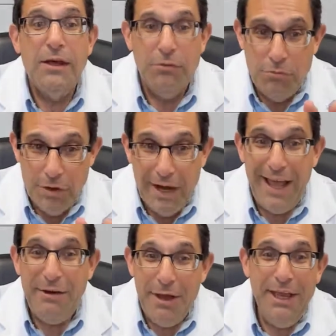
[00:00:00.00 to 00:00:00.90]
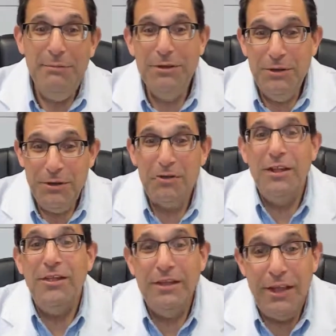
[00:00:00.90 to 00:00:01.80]
we're now able to
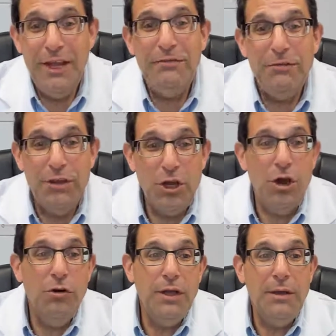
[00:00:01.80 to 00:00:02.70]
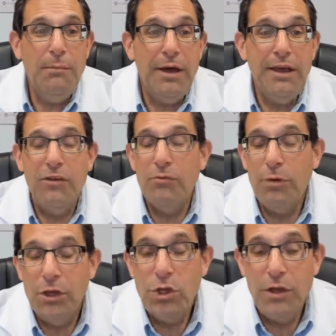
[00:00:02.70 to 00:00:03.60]
extend the life of the coating by as
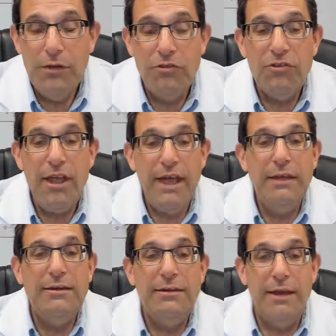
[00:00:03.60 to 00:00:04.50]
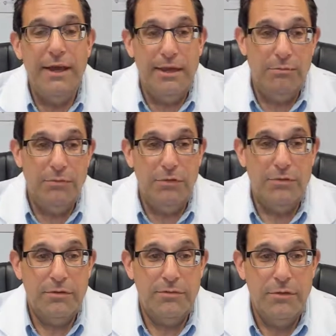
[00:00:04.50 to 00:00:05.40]
much as 10
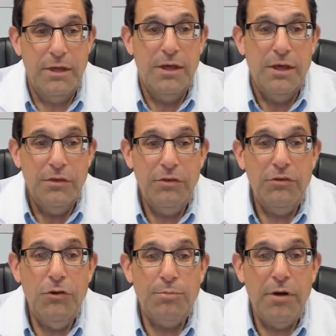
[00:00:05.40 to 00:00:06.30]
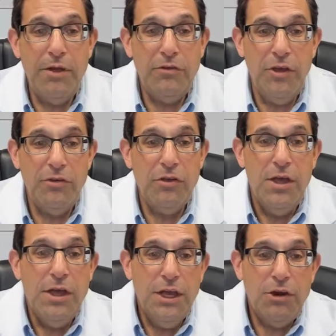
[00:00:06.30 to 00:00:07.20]
times. This new process
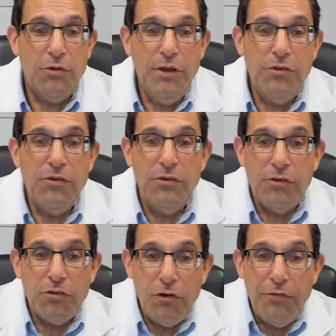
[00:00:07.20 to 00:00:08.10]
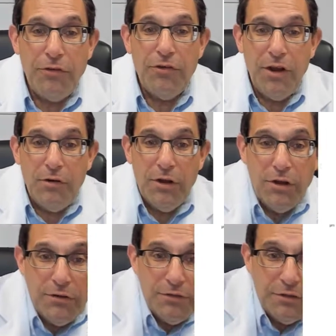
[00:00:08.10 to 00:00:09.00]
increases the surface area
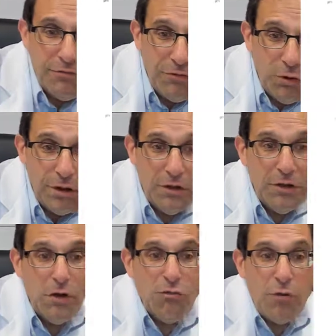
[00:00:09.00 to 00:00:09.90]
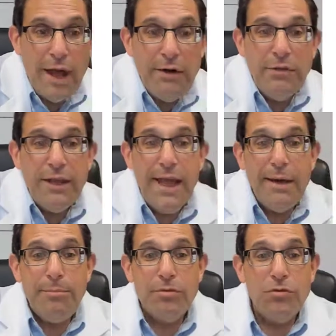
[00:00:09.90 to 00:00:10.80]
of the foil around the
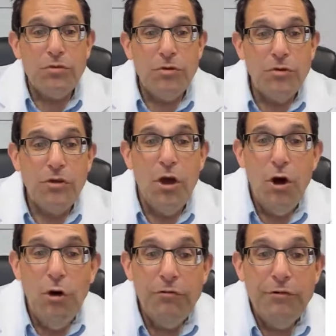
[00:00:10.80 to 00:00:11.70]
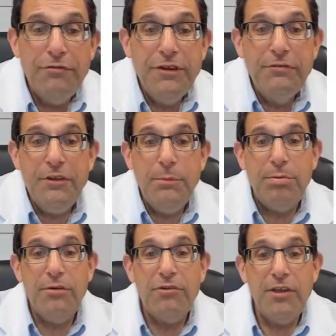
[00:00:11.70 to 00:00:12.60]
apertures over
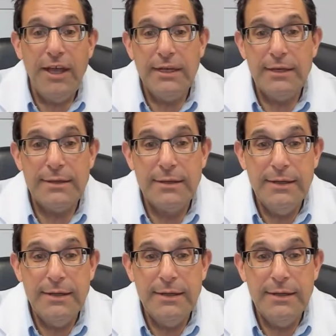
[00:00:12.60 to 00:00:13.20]
50%,